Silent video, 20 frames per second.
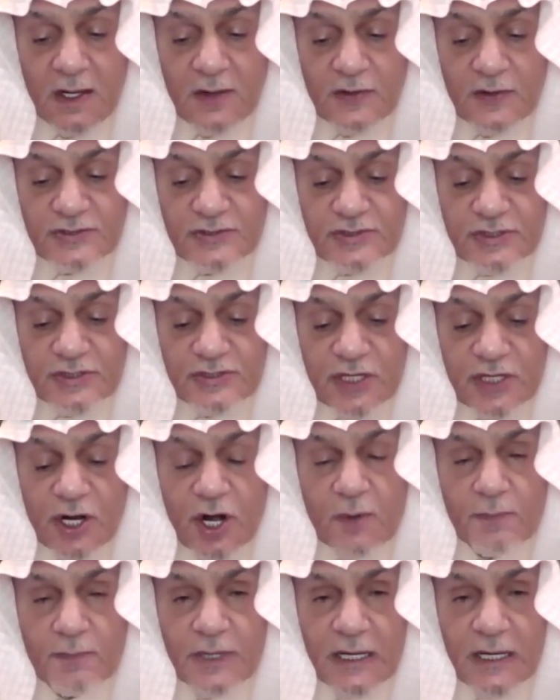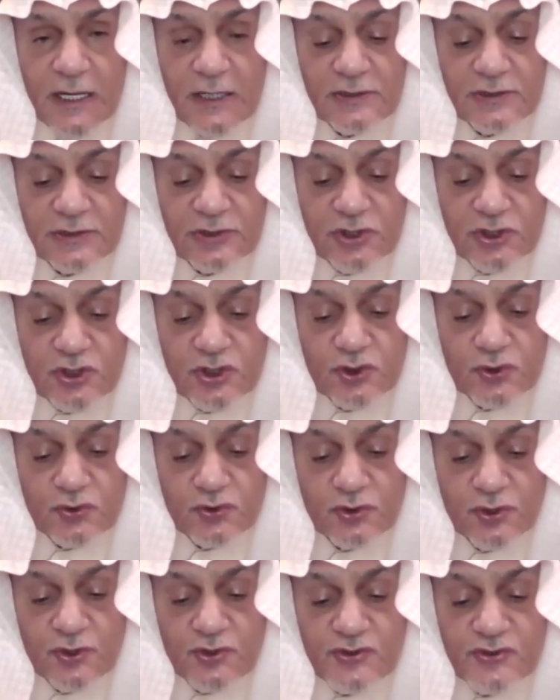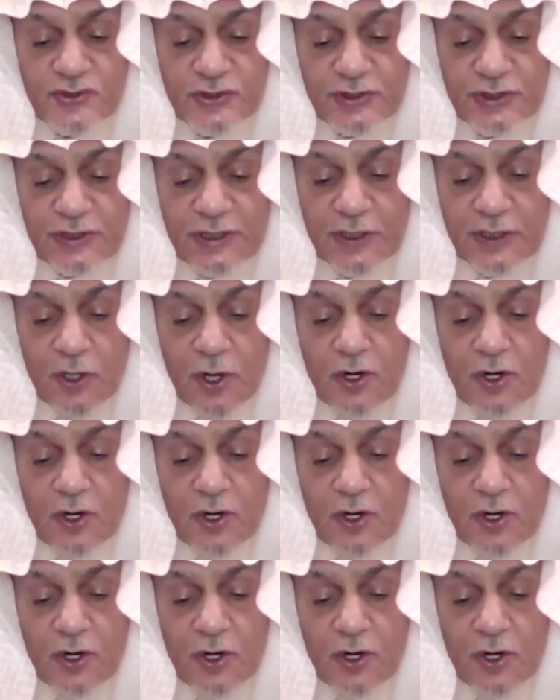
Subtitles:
This is a complicated issue, considering